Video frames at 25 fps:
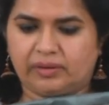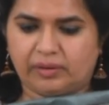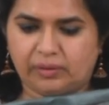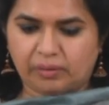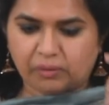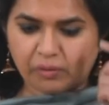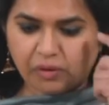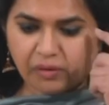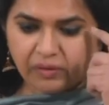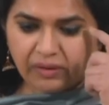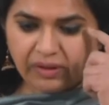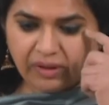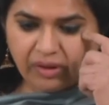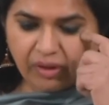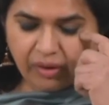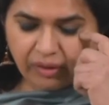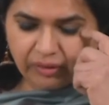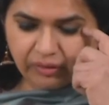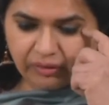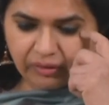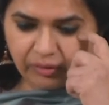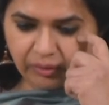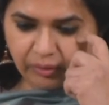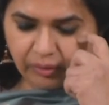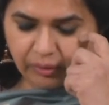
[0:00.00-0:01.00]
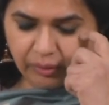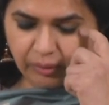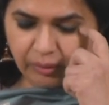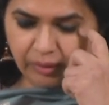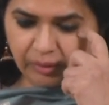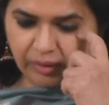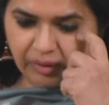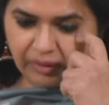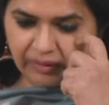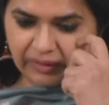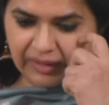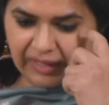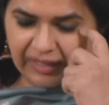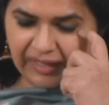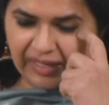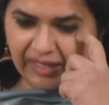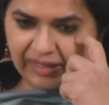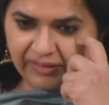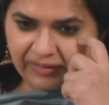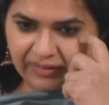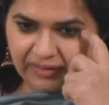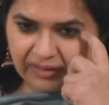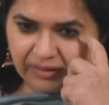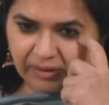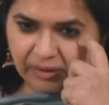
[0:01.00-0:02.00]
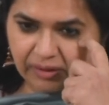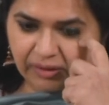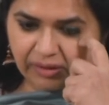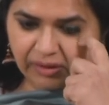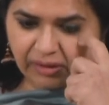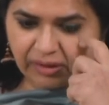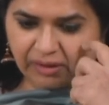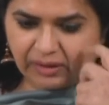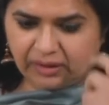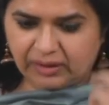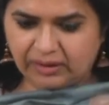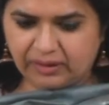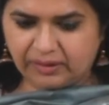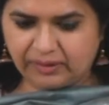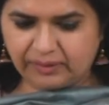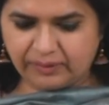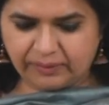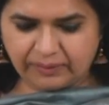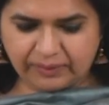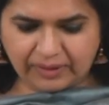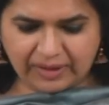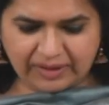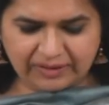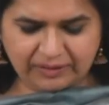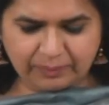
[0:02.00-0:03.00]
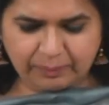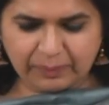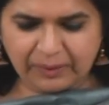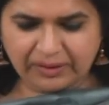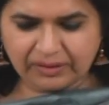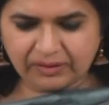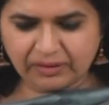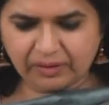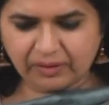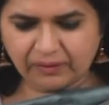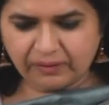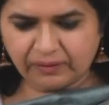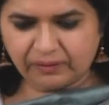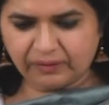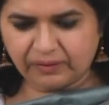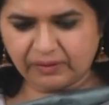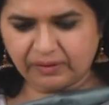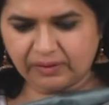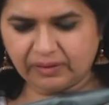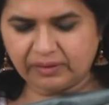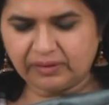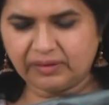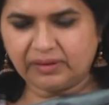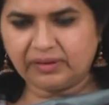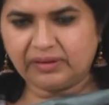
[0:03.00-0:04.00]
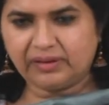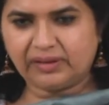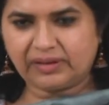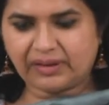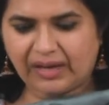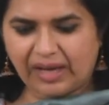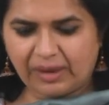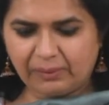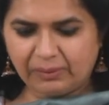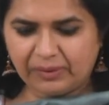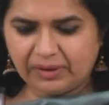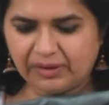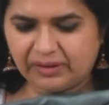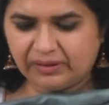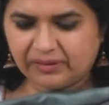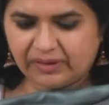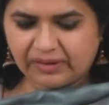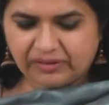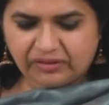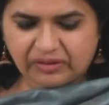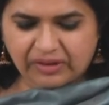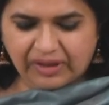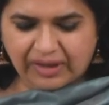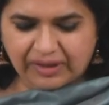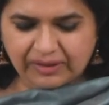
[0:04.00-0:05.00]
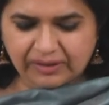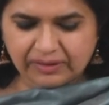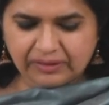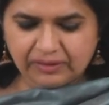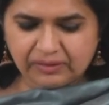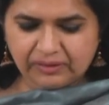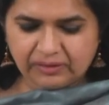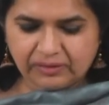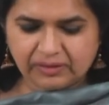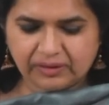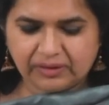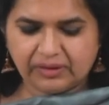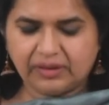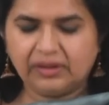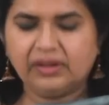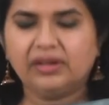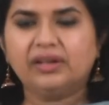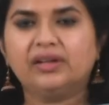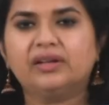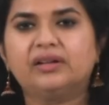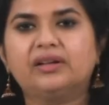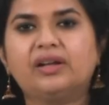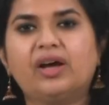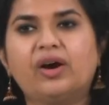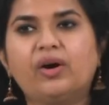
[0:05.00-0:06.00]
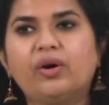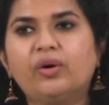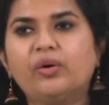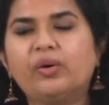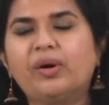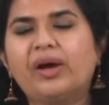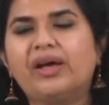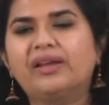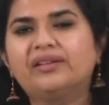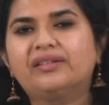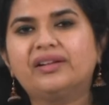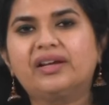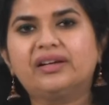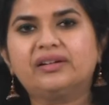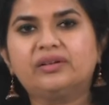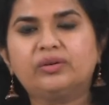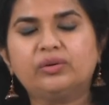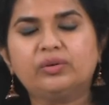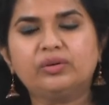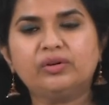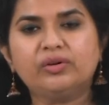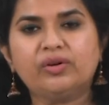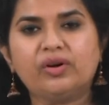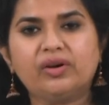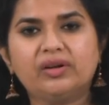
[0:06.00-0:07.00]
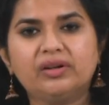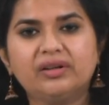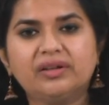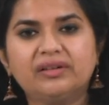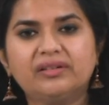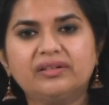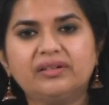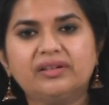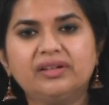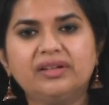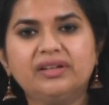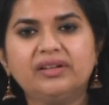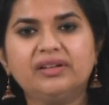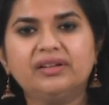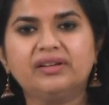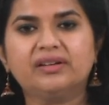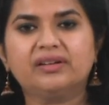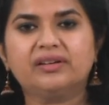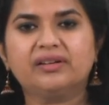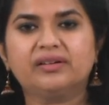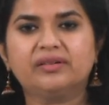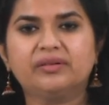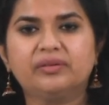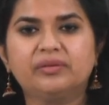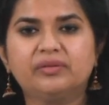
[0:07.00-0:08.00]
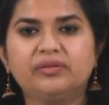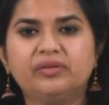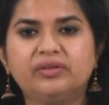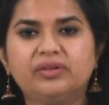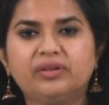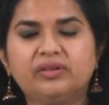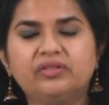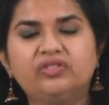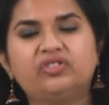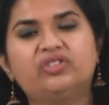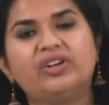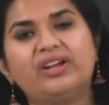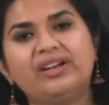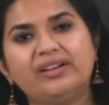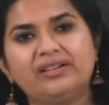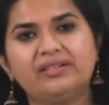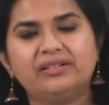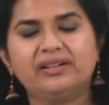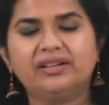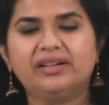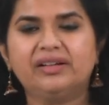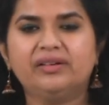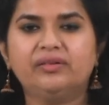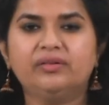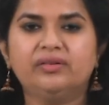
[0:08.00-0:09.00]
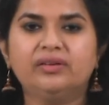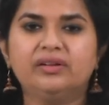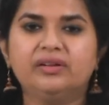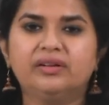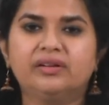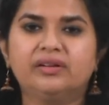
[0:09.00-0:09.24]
Moving on to the next aspect of grammar, the gerund. Now, as I told you already, generally